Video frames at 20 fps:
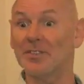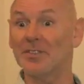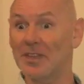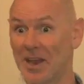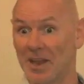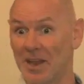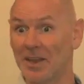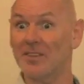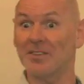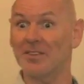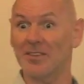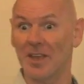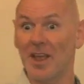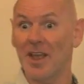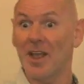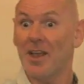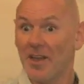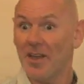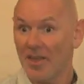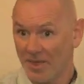sex,
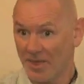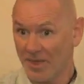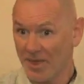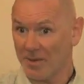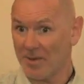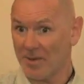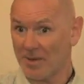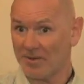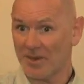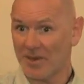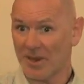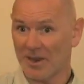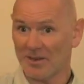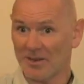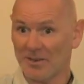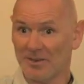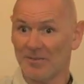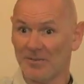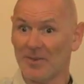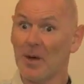think about
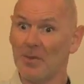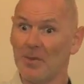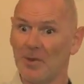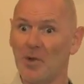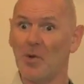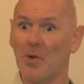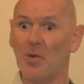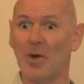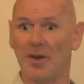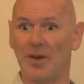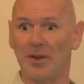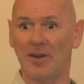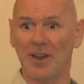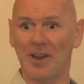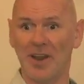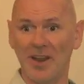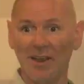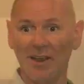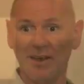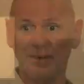sex. That'll be your one,
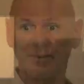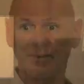okay?